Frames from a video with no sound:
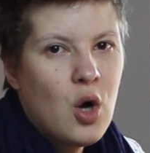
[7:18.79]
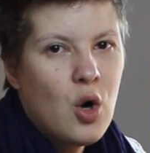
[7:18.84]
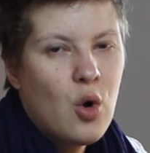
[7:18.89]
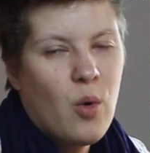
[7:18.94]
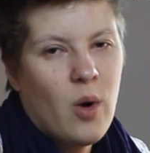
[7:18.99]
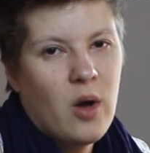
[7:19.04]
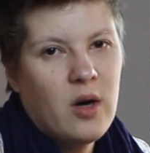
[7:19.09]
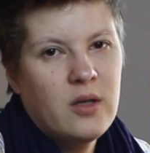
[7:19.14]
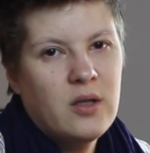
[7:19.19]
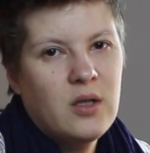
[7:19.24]

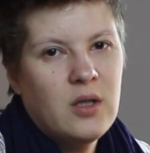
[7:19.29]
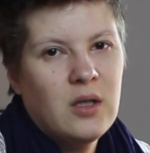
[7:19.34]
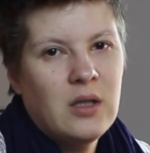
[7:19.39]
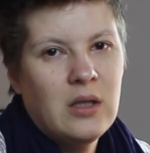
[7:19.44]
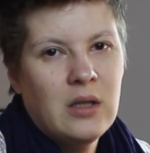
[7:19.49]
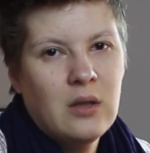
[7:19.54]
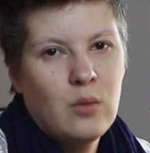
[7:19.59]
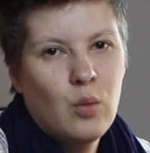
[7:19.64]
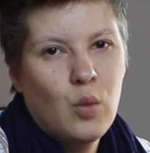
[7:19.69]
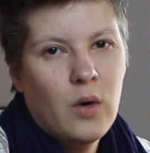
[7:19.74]

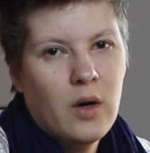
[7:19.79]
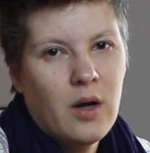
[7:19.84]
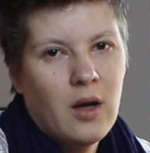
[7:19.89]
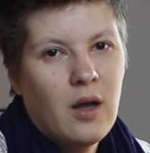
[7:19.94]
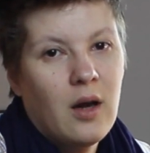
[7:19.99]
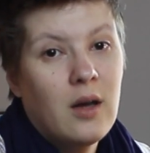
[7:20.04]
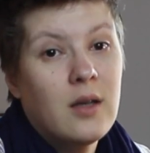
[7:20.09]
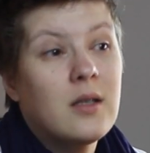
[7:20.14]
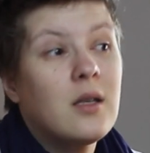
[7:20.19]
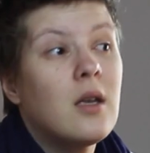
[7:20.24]
quality
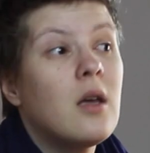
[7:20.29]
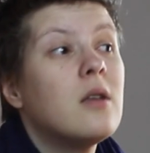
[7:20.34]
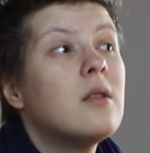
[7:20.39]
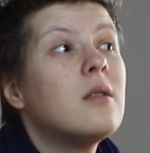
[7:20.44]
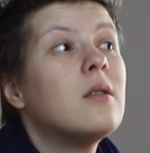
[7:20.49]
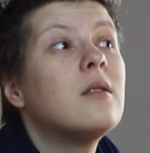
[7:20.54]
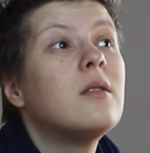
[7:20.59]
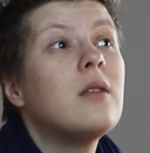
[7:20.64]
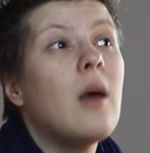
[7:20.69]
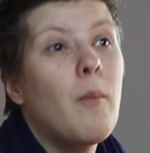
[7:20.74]
watercolors
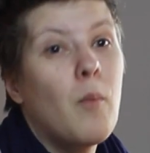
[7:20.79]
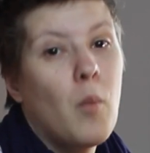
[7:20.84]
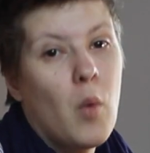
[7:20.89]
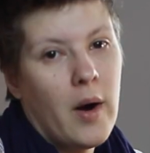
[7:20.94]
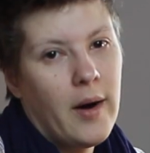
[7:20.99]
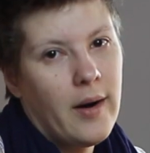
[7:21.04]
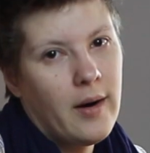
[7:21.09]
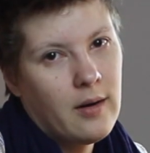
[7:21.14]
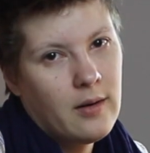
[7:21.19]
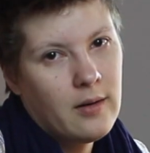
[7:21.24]

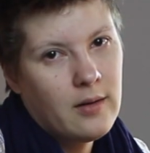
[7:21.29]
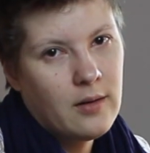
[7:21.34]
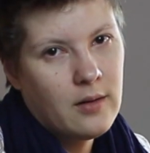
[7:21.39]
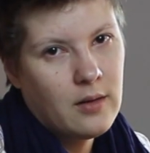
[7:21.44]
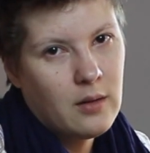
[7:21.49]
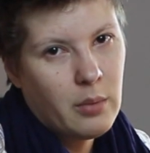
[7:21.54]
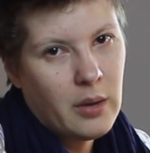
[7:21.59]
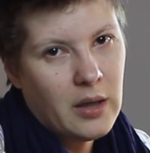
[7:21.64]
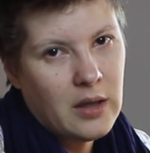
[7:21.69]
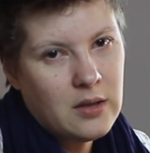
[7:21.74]
somewhere
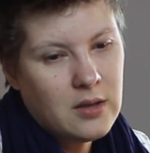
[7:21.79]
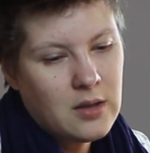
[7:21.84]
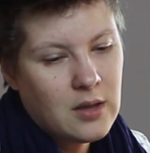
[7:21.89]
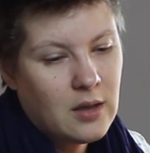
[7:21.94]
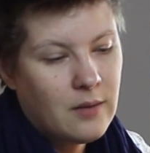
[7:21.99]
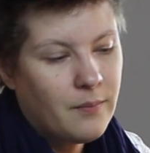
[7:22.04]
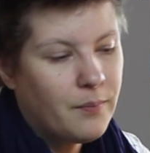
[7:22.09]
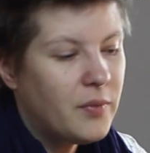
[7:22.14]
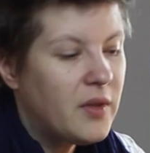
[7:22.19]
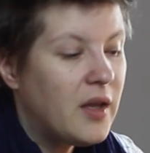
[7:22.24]
in the painting.